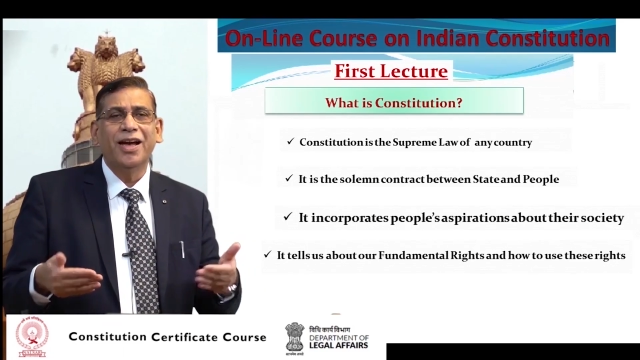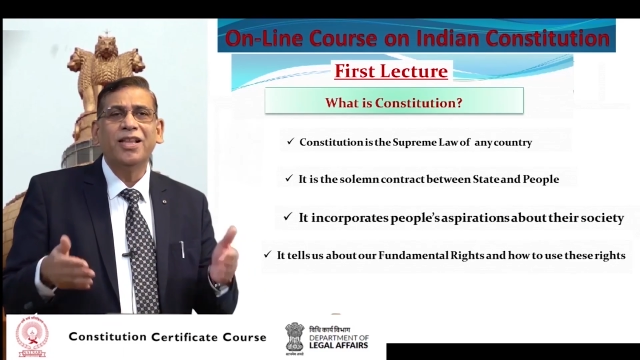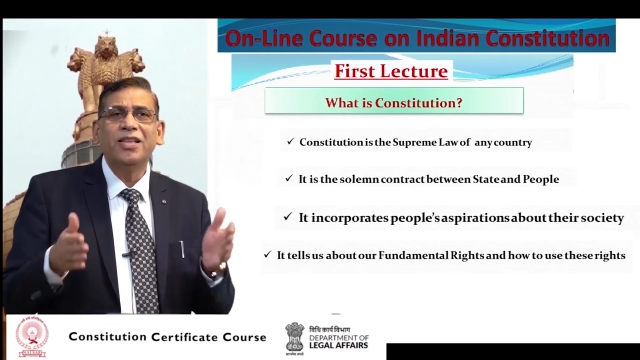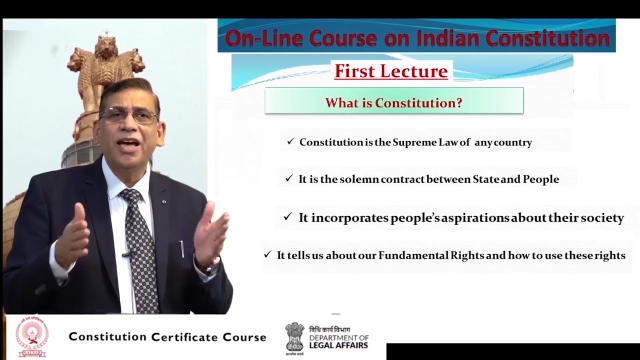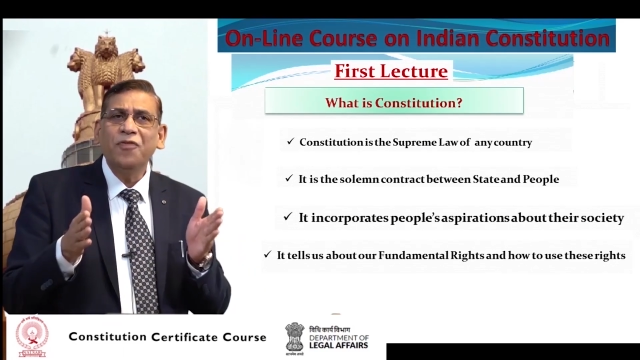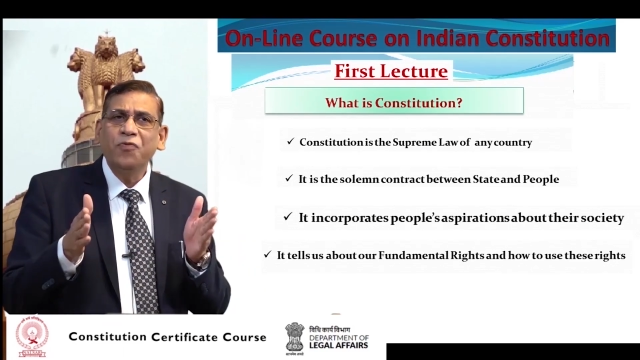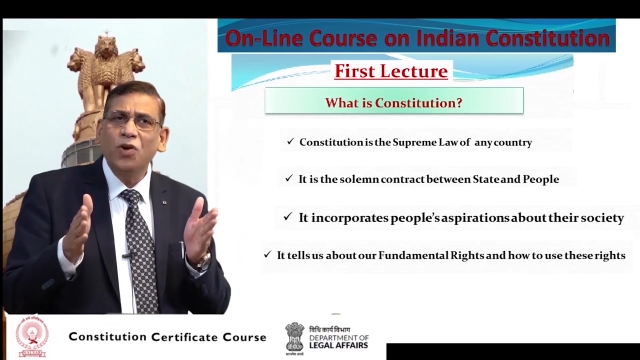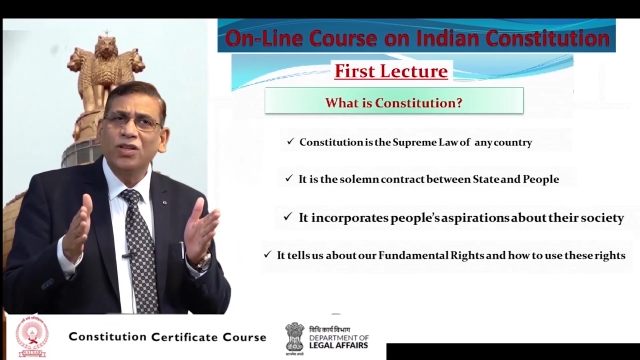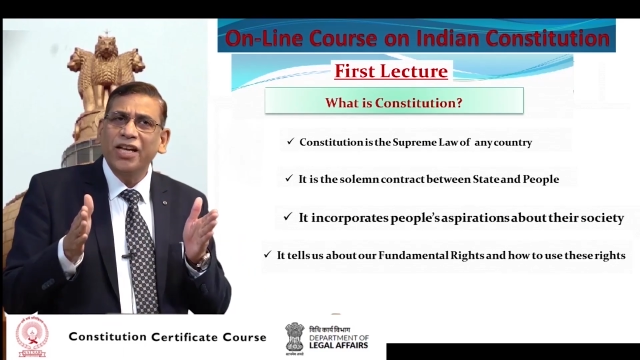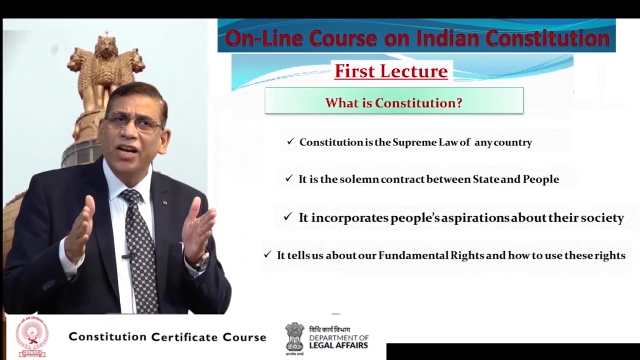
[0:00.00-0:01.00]
and
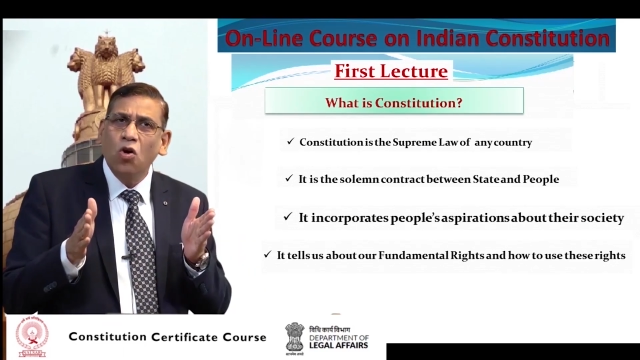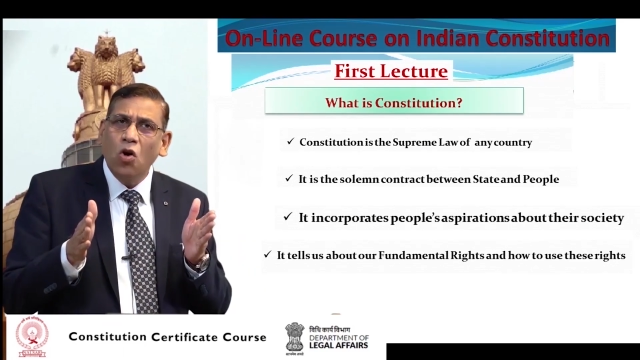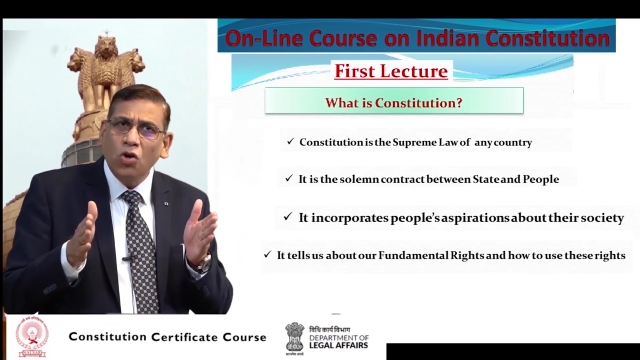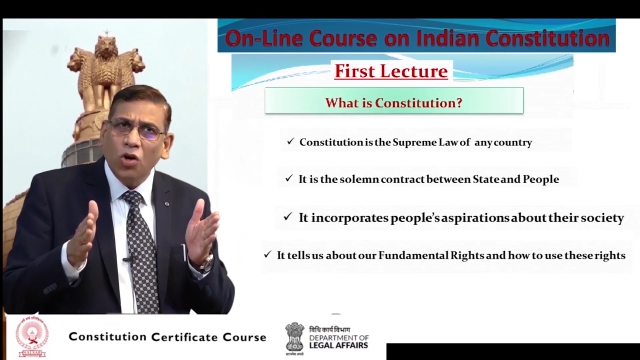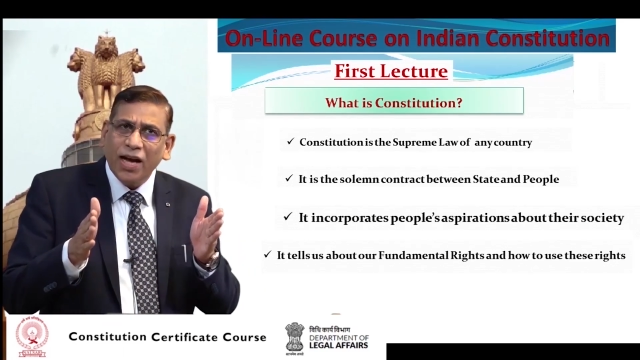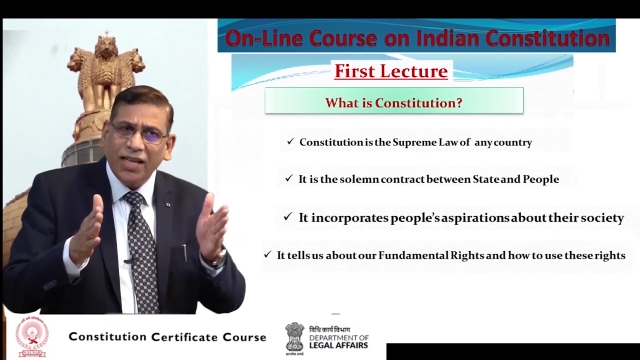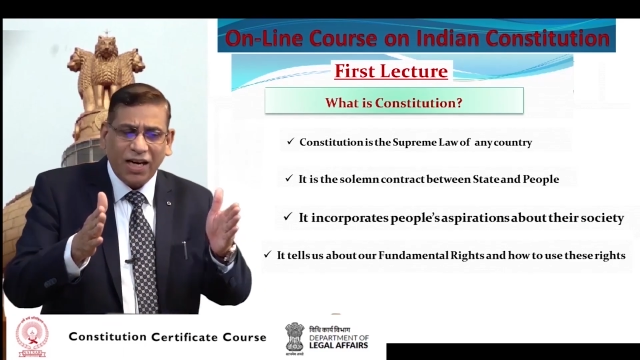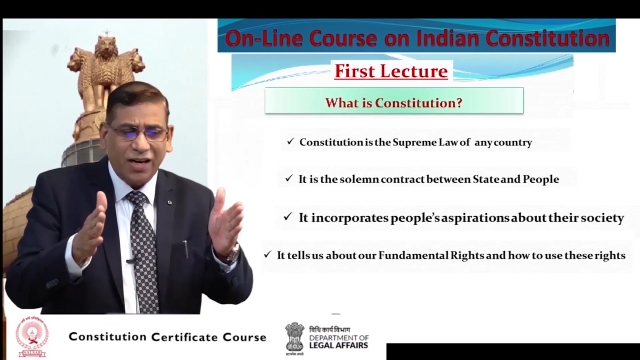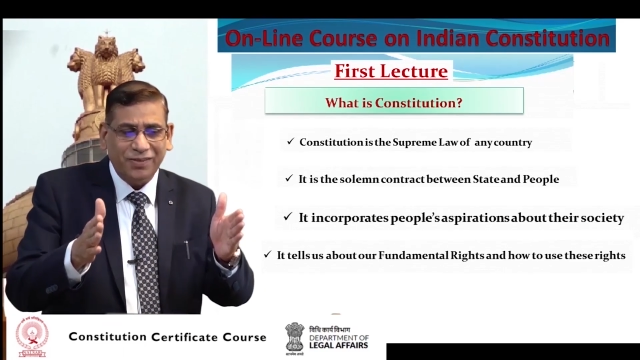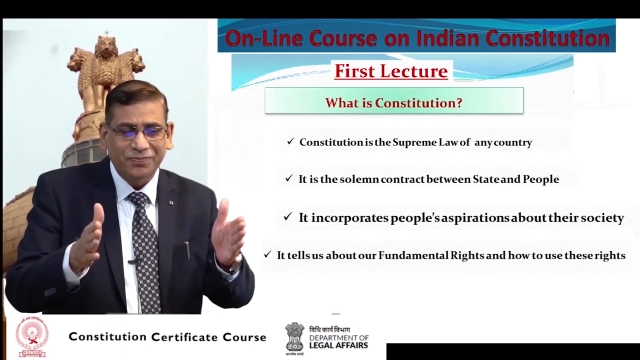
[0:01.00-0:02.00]
therefore they go
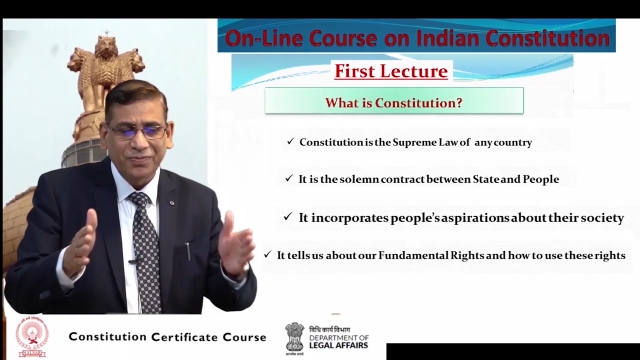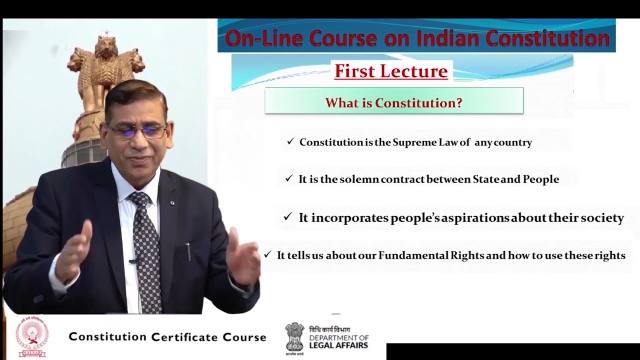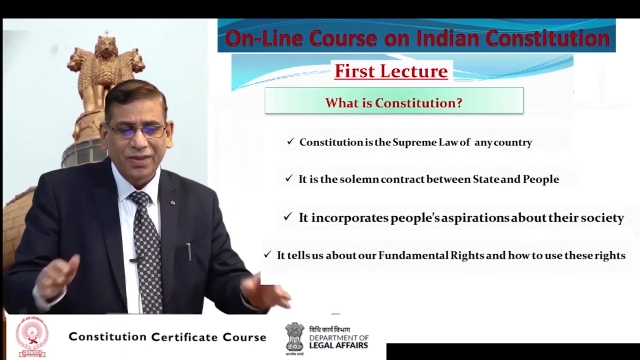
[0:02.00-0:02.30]
together.